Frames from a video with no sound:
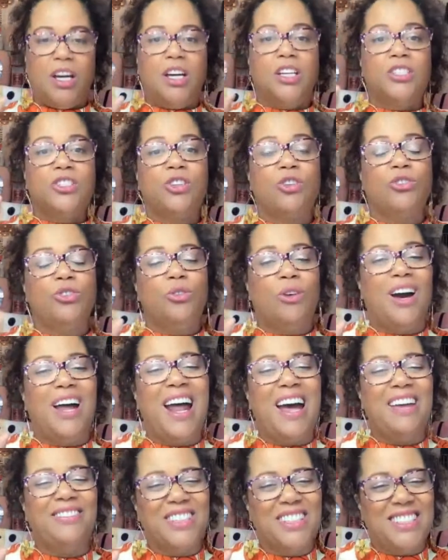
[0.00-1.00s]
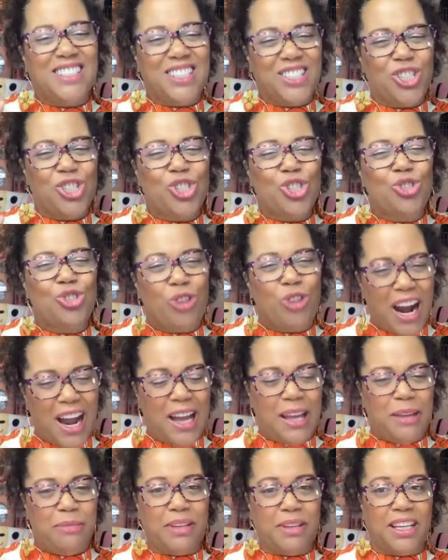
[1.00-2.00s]
So you're gonna have to
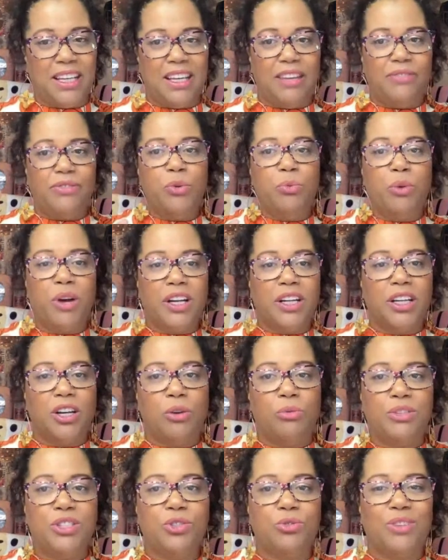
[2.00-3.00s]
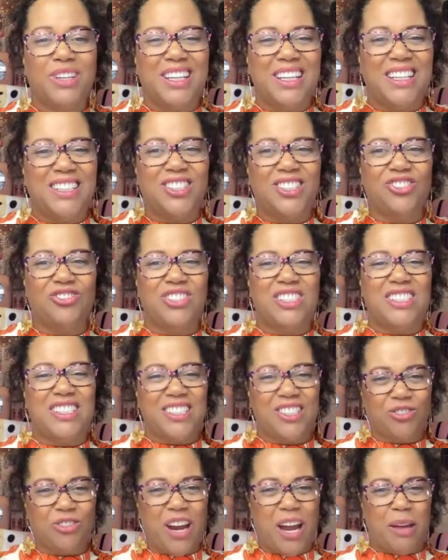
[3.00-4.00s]
describe it. If you want to go into an industry,
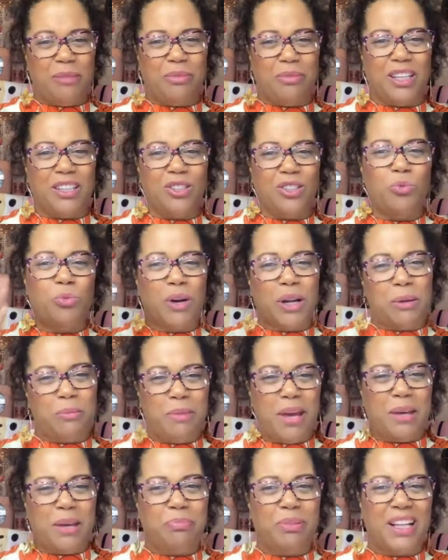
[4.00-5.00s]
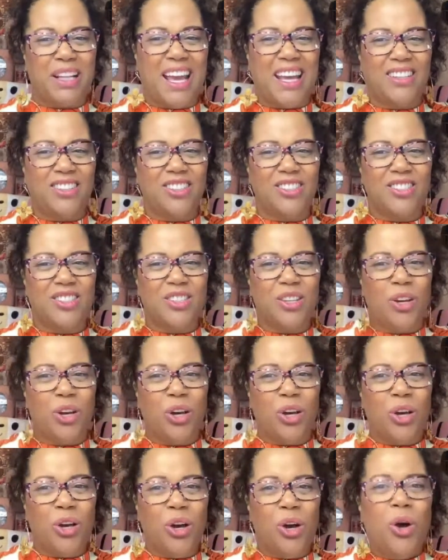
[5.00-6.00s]
describe it. You want to make planners?
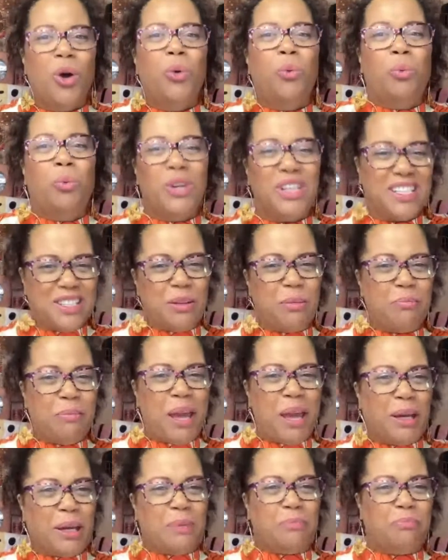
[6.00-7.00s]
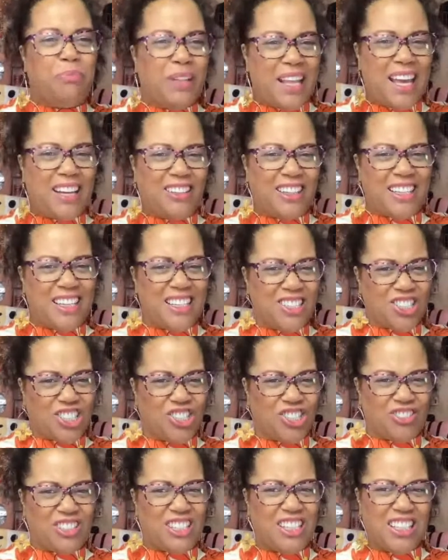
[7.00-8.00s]
What does the making planner
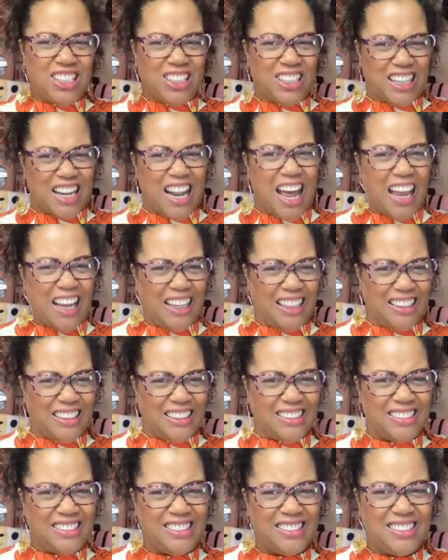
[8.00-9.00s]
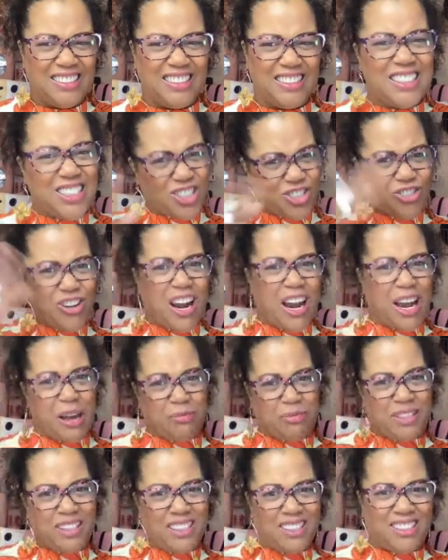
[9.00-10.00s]
industry look like? Describe
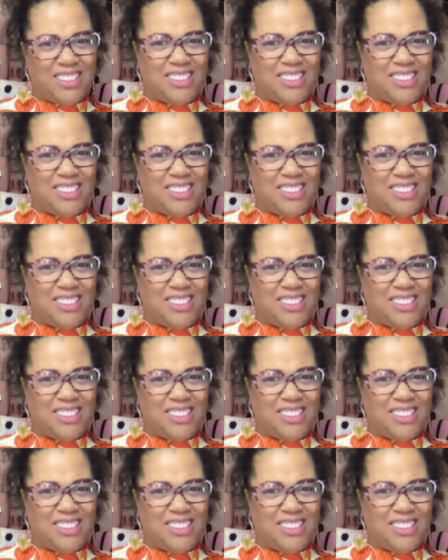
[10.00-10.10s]
it.